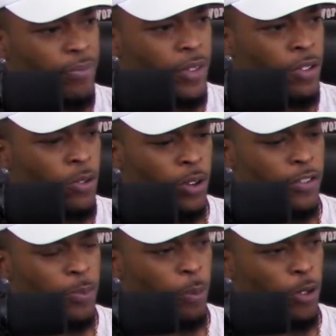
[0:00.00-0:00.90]
sort of
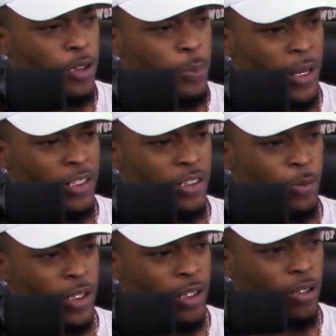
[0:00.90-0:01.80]
sports pension
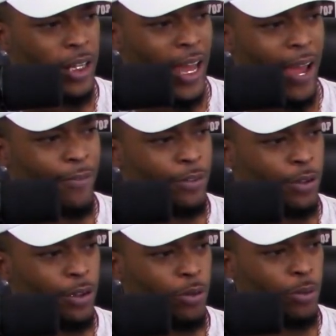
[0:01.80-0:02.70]
where they look after
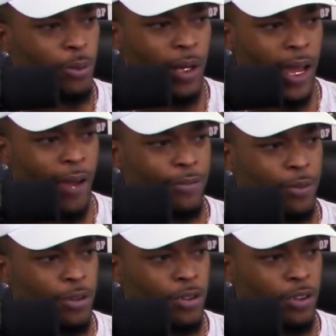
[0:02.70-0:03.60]
you after
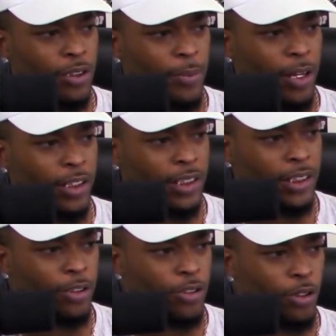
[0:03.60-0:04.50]
a certain amount of
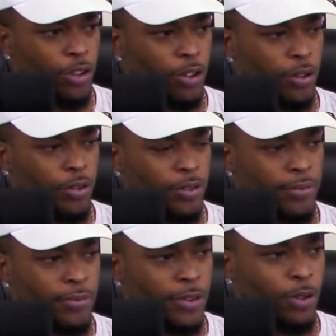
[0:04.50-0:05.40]
years, or you're,
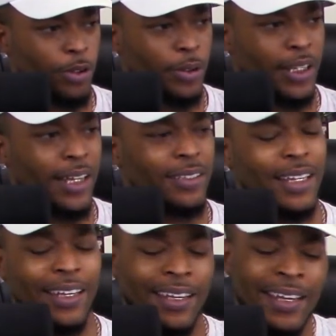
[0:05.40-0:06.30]
you know, you're getting
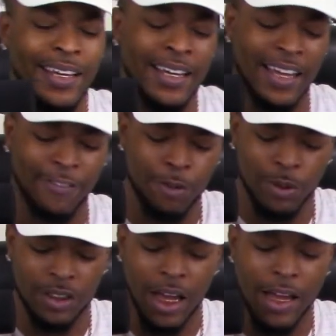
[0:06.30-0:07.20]
like, if you
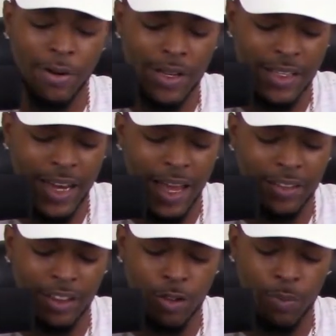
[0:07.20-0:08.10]
retire as an
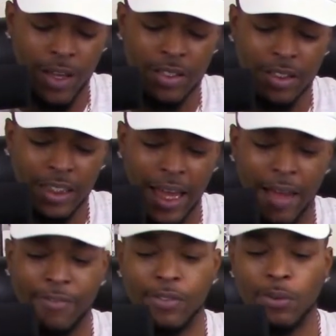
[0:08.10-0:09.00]
athlete, you basically
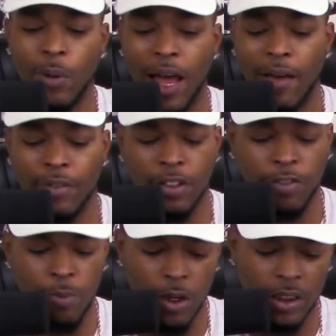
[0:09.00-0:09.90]
have to have
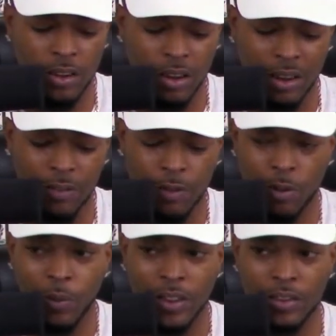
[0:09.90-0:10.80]
enough money to live for the
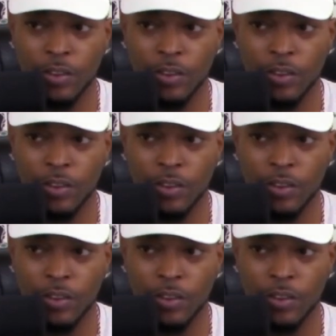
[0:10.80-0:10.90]
rest of